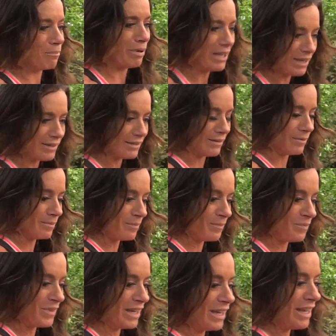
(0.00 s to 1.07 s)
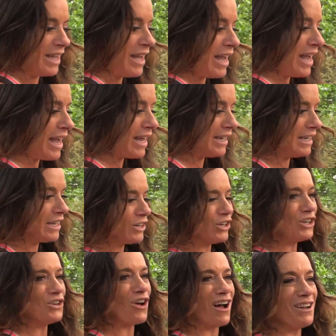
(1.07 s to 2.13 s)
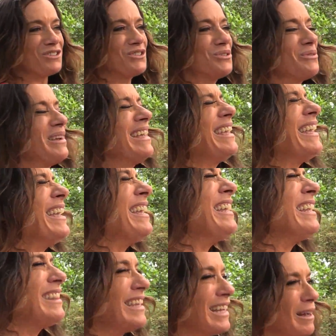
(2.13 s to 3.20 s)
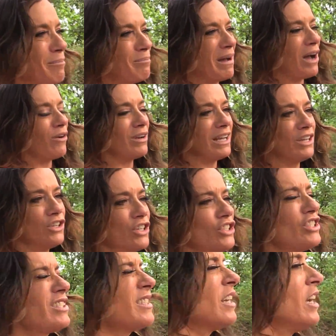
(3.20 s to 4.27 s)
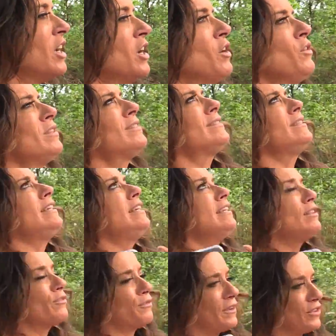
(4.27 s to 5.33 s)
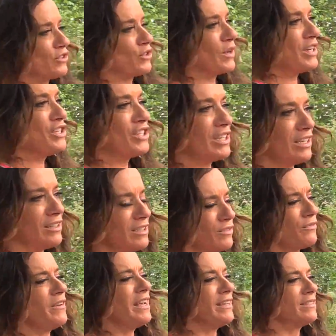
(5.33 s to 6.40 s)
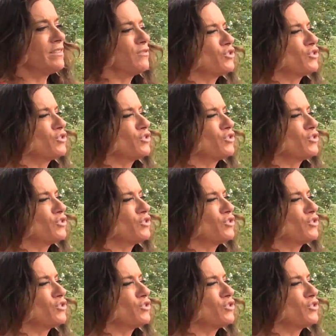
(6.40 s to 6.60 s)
pinned him. And he could not do anything about it. And you could just see the frustration in his face of